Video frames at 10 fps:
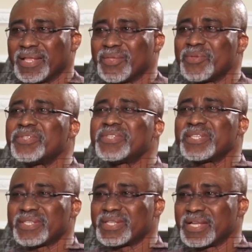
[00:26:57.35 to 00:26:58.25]
You
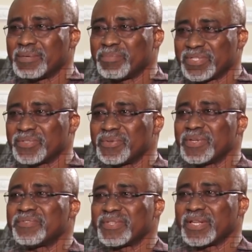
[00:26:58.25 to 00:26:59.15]
insist that the person who
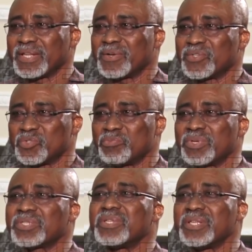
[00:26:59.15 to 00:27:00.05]
lives in Lagos, you
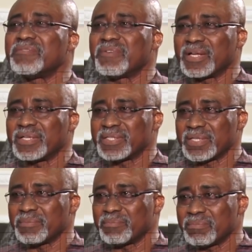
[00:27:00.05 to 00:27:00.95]
must live at the
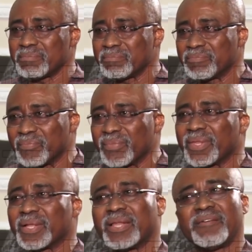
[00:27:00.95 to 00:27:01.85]
same
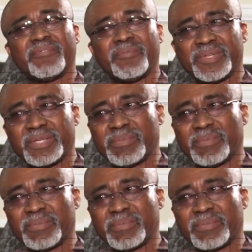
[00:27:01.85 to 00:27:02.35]
level with